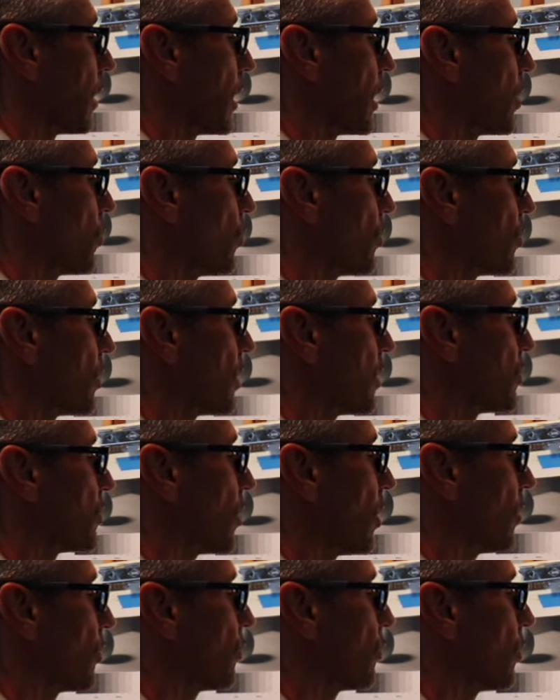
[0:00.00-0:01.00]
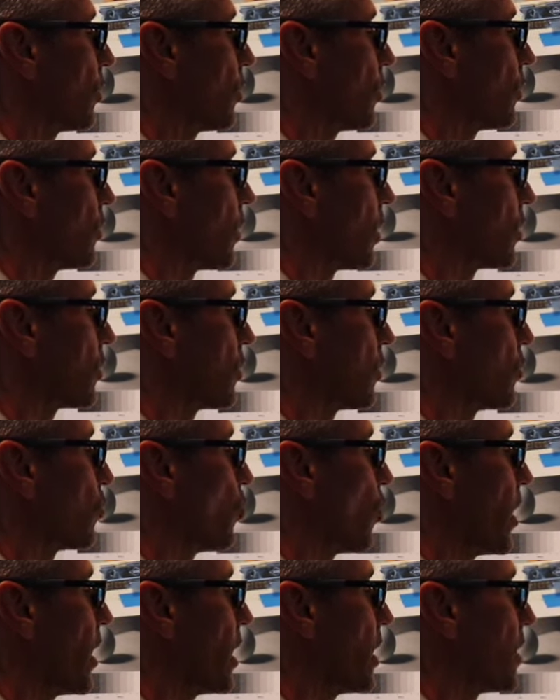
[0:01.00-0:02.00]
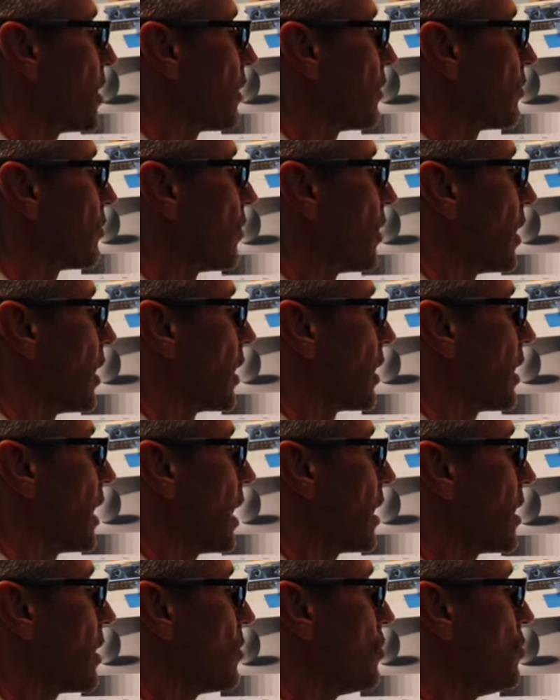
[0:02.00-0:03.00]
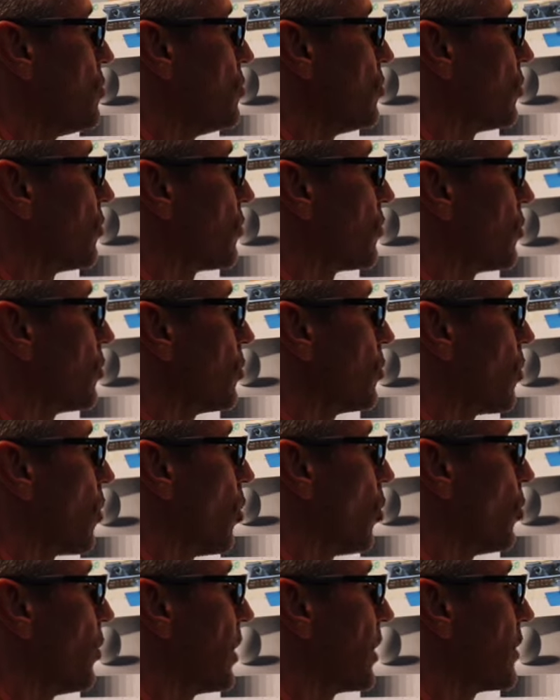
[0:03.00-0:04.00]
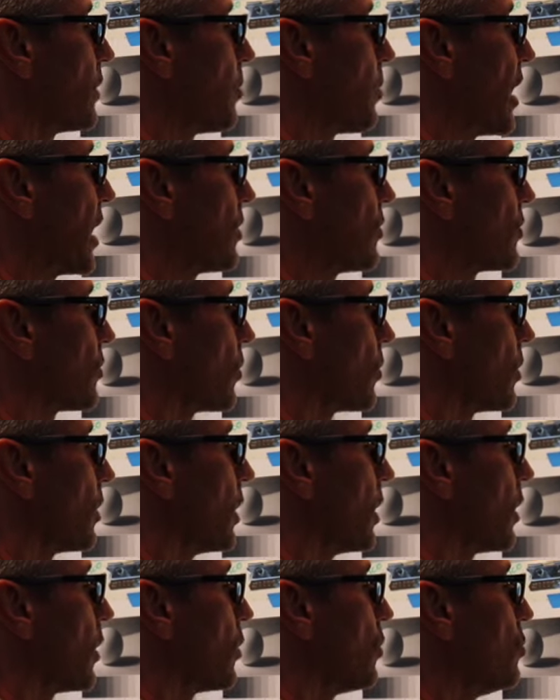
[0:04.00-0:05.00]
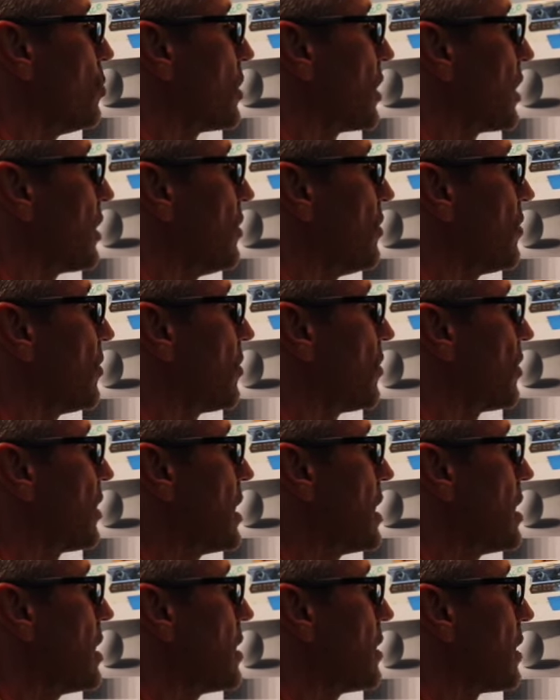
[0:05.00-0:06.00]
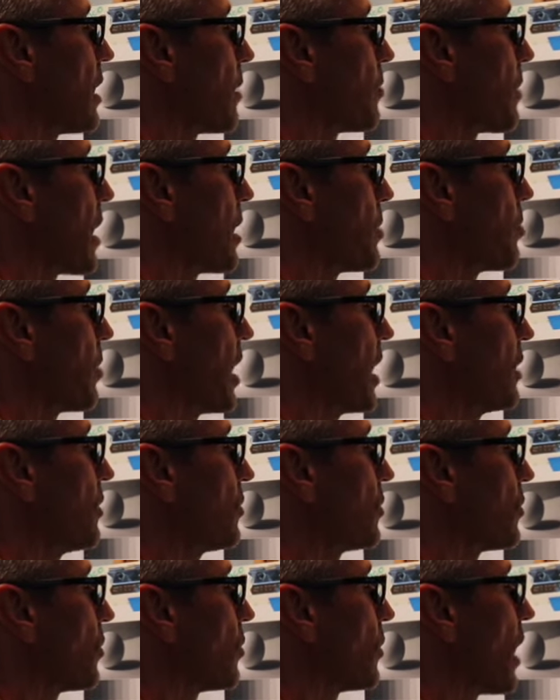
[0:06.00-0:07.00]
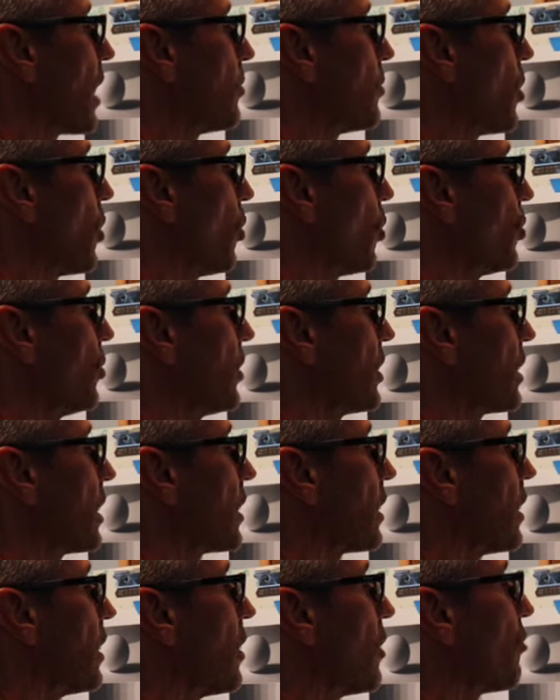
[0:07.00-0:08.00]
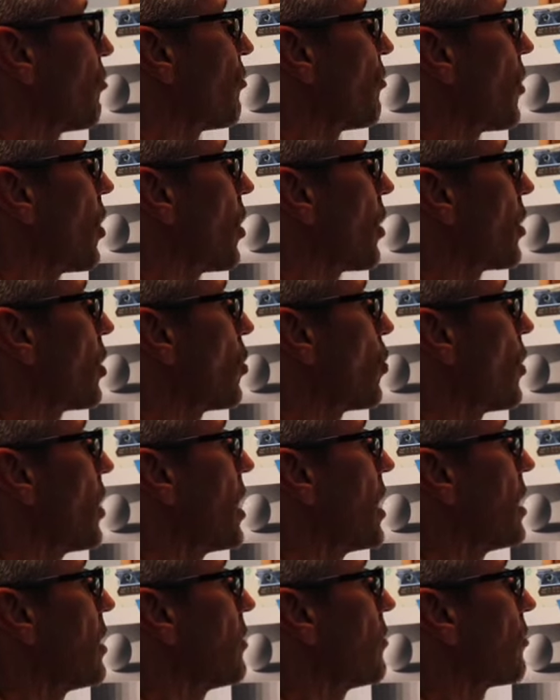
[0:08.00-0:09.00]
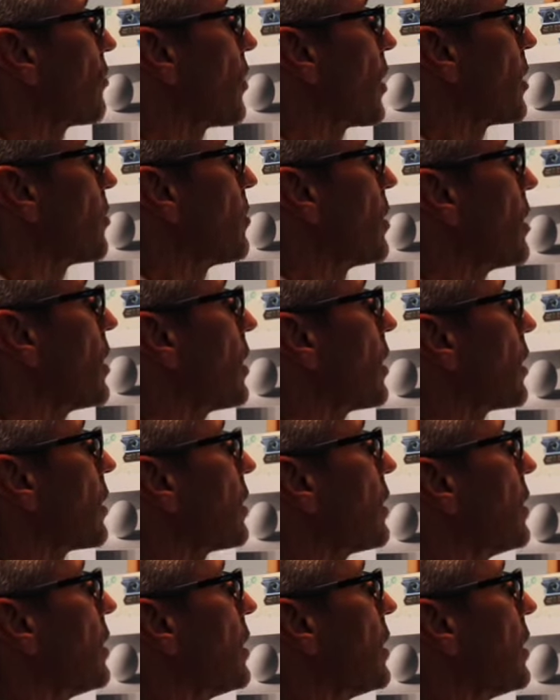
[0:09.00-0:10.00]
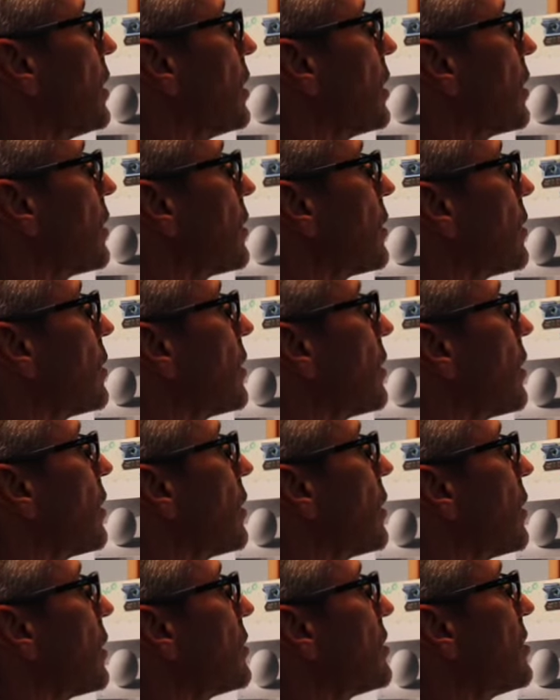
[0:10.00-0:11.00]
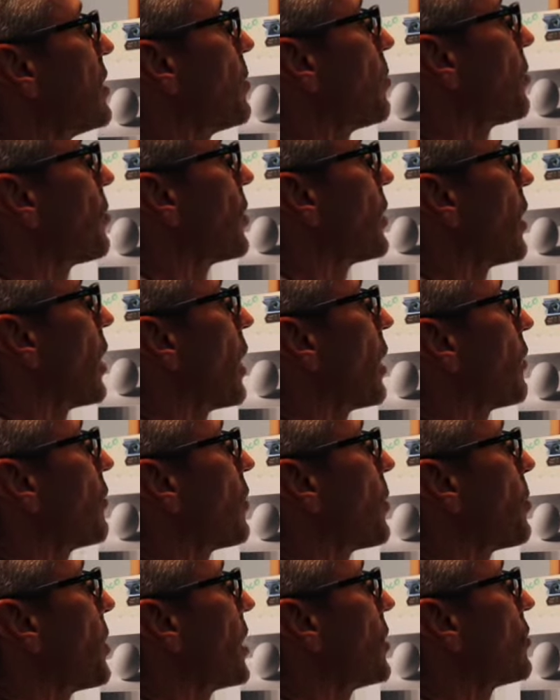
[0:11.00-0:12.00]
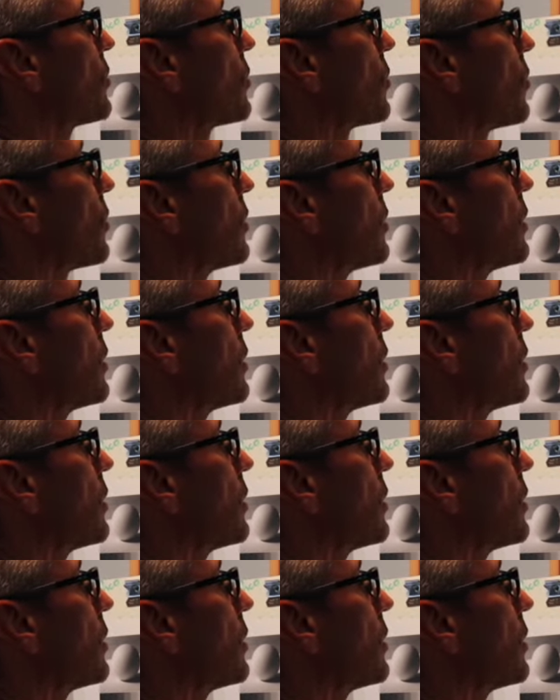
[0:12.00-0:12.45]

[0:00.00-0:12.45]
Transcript: It's also a good way of getting used to holding the pencil. You can see that my pencil, I'm holding it far away from the tip of the pencil.